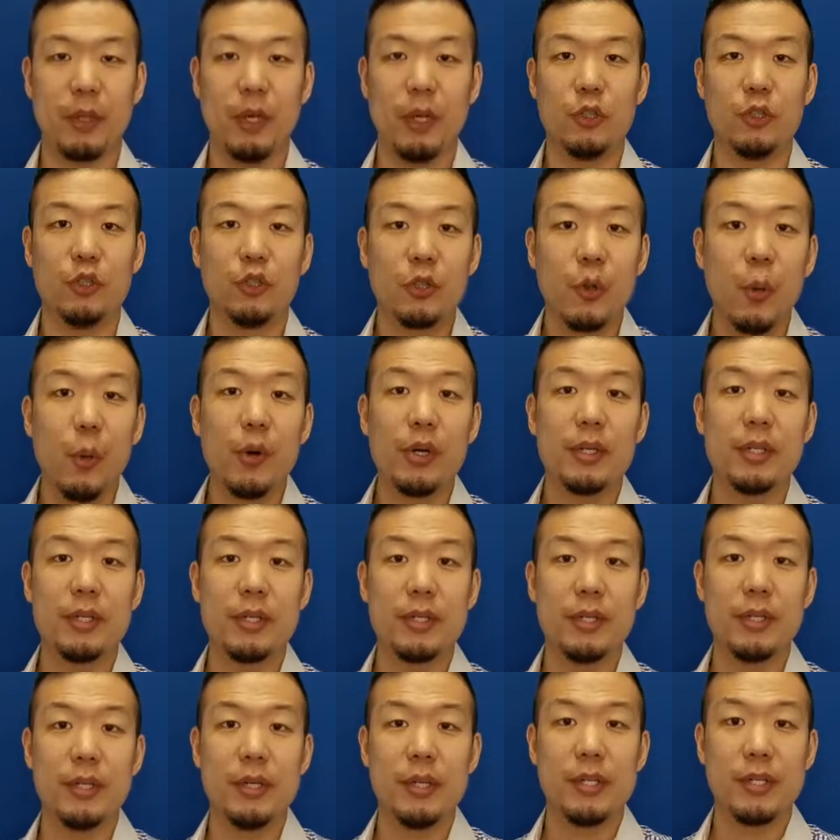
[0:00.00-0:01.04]
a
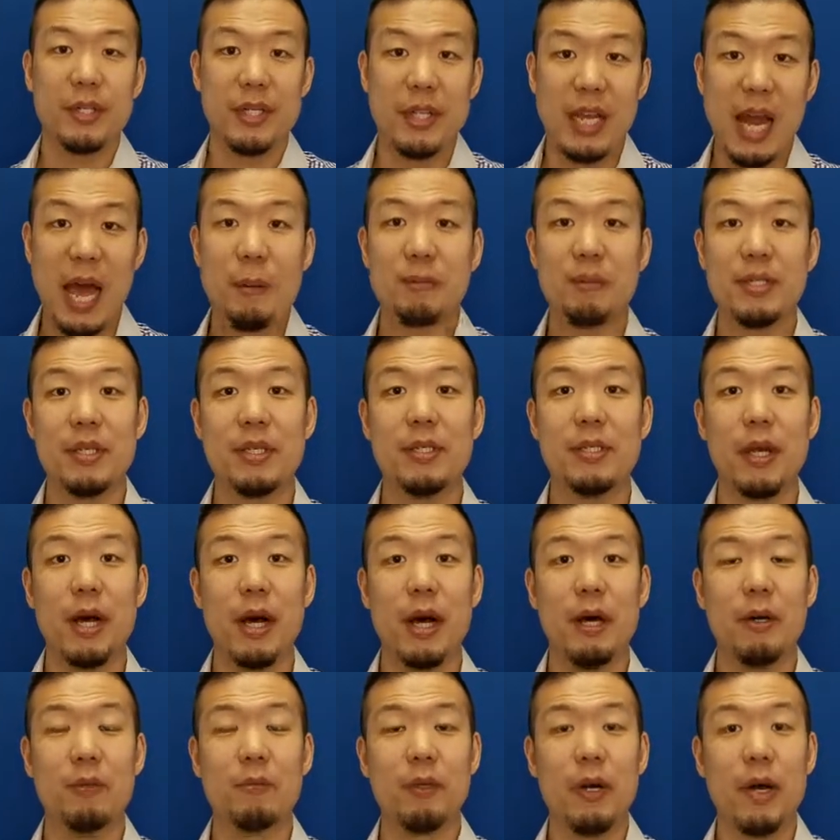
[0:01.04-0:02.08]
short synopsis
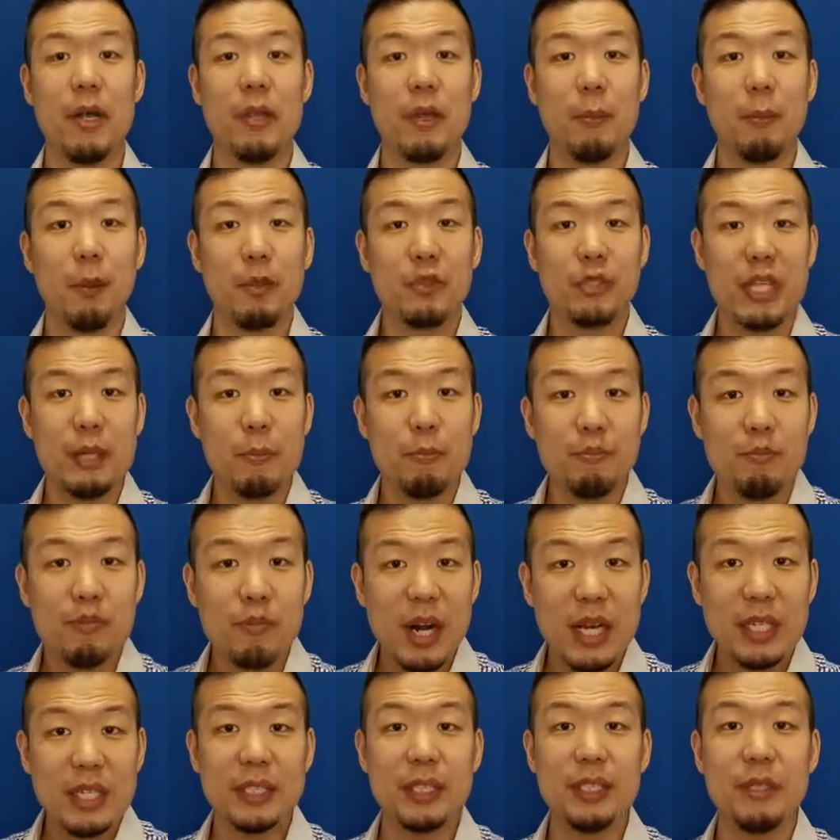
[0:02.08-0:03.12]
of the most
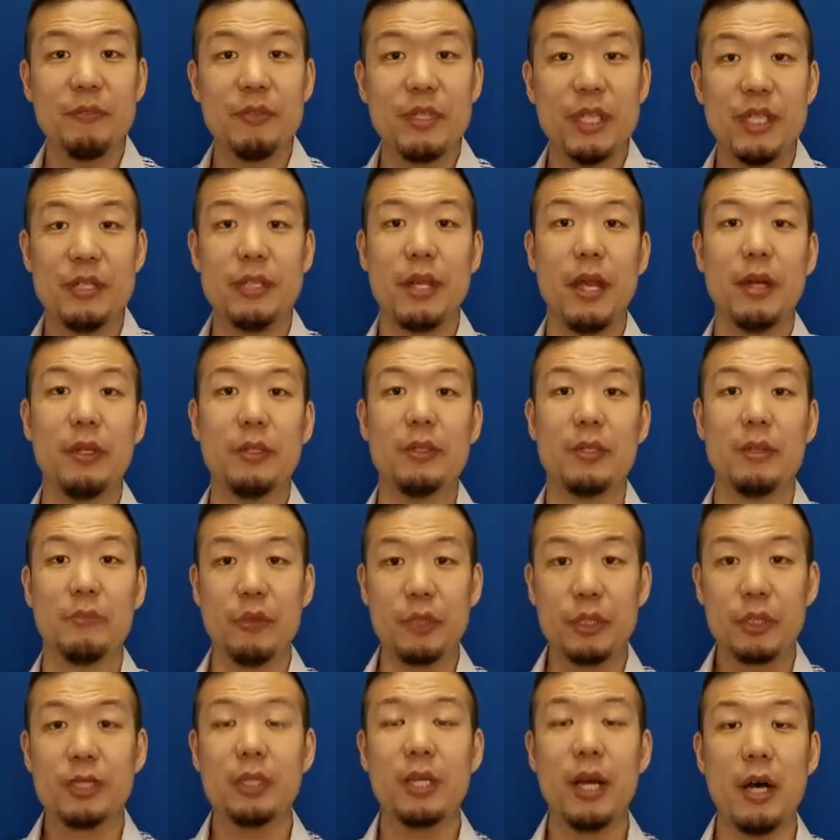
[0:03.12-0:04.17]
impressive details of
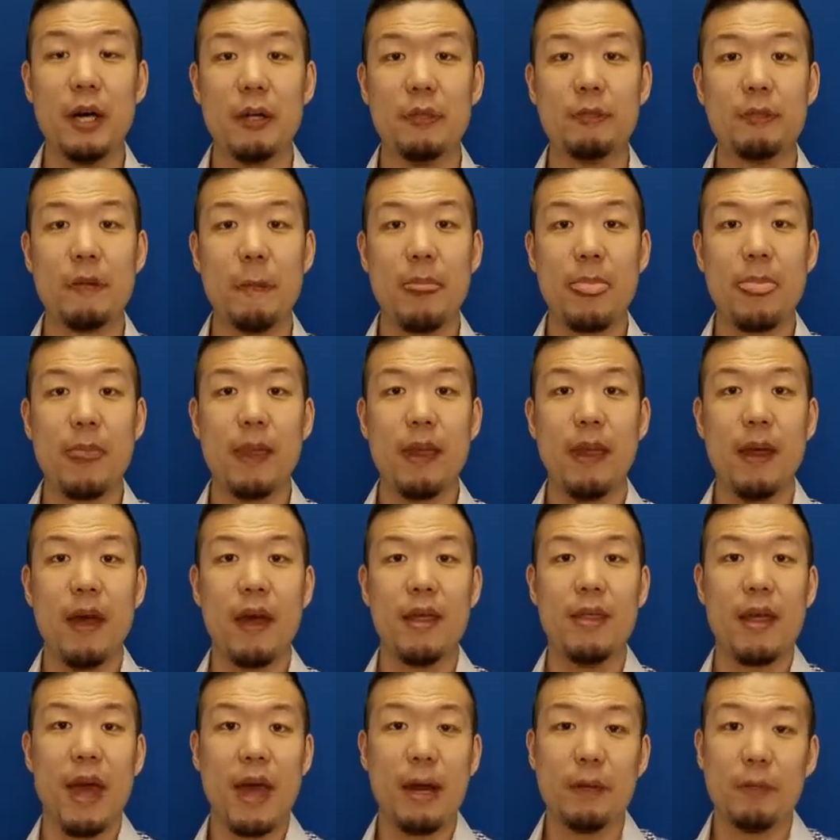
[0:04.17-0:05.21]
yourself
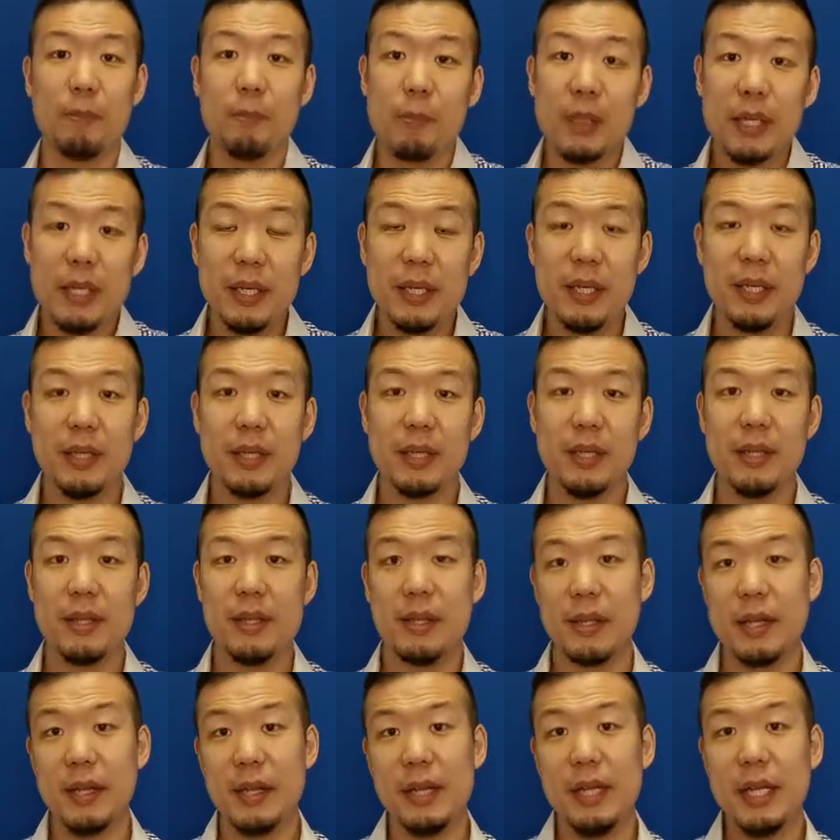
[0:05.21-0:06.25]
that'll pique
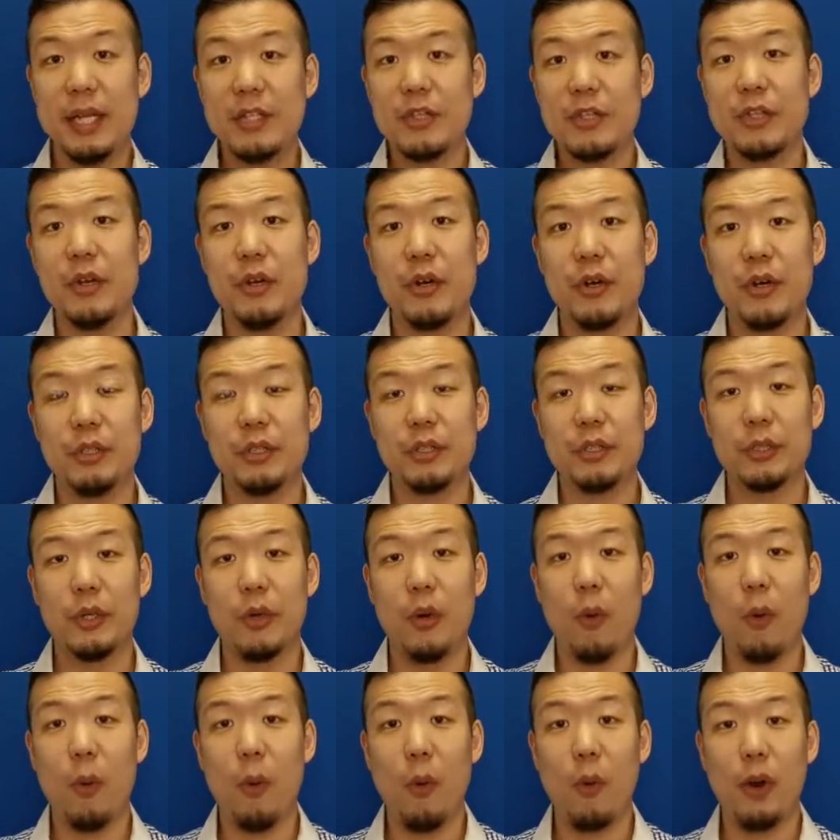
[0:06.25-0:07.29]
the listeners,
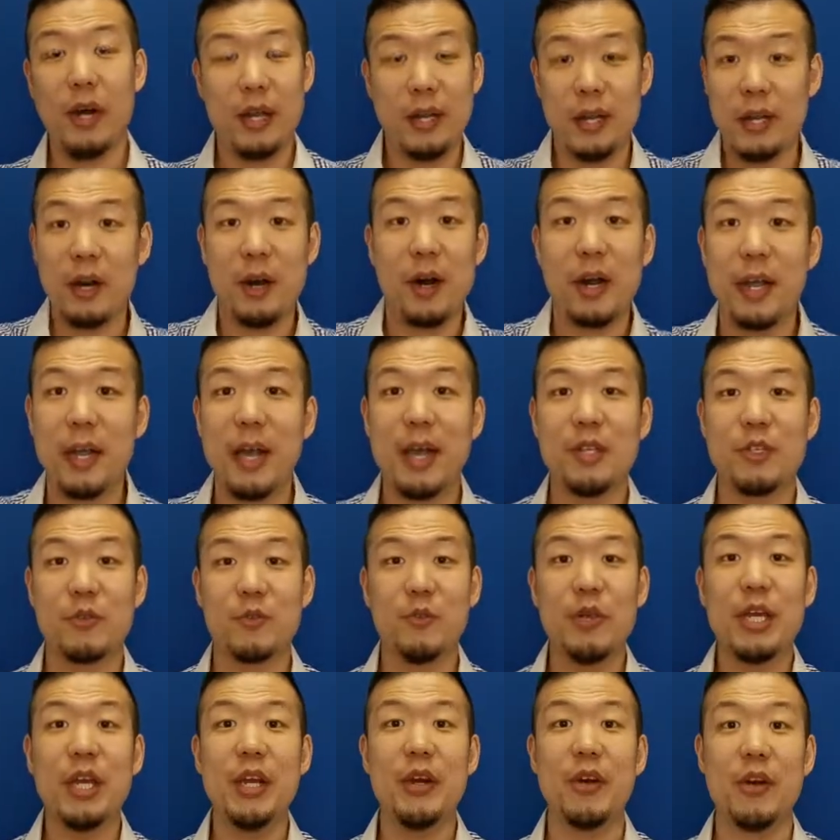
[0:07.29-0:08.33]
or in our case,
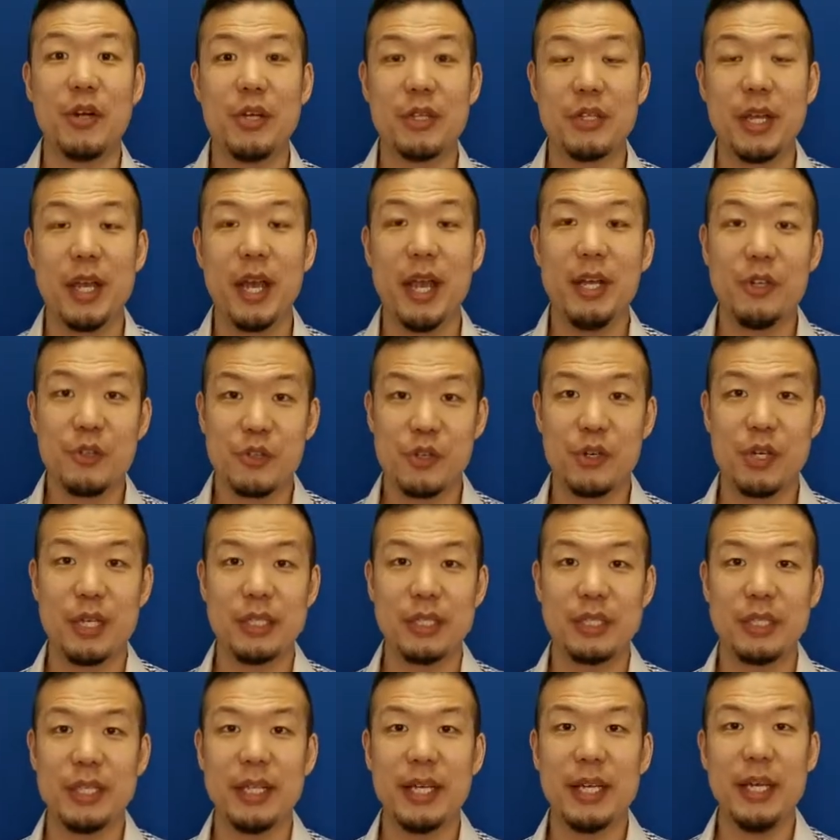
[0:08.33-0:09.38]
readers'
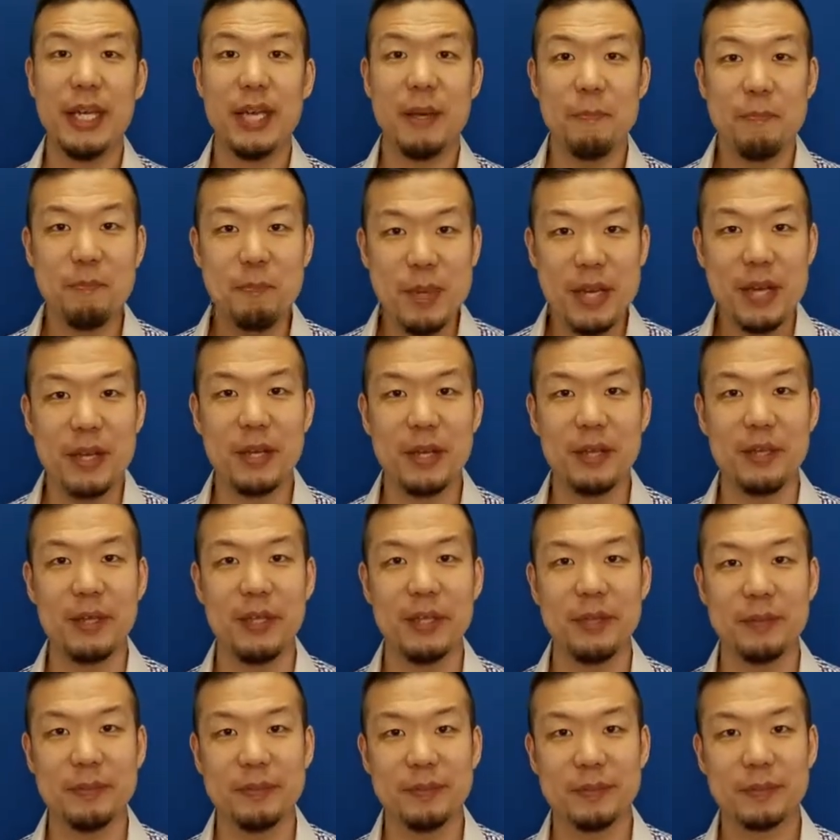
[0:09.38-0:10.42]
interest
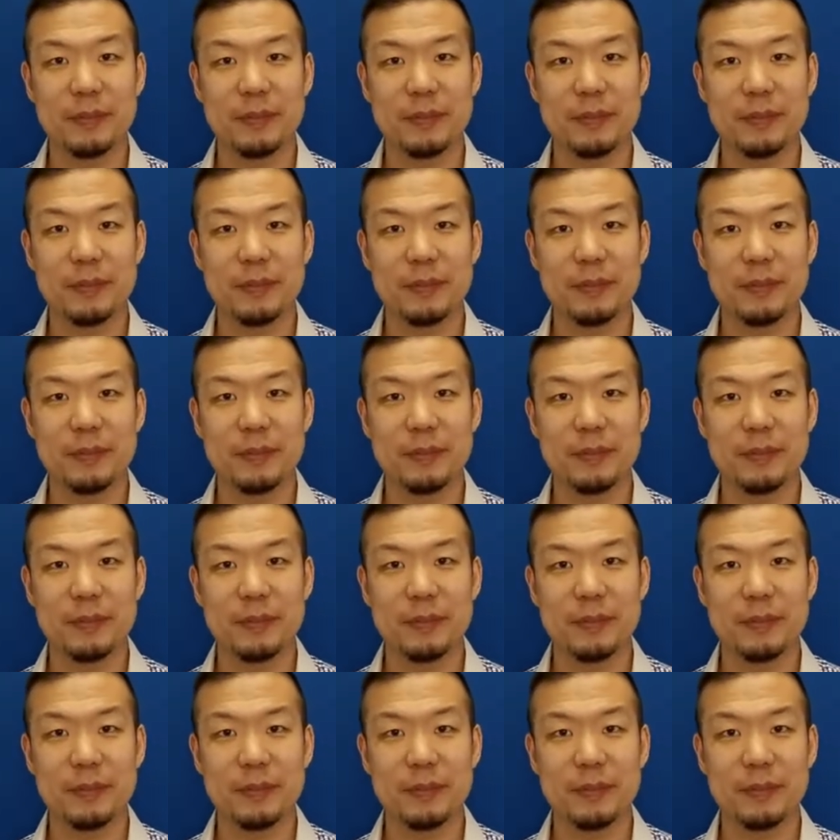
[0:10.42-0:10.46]
immediately.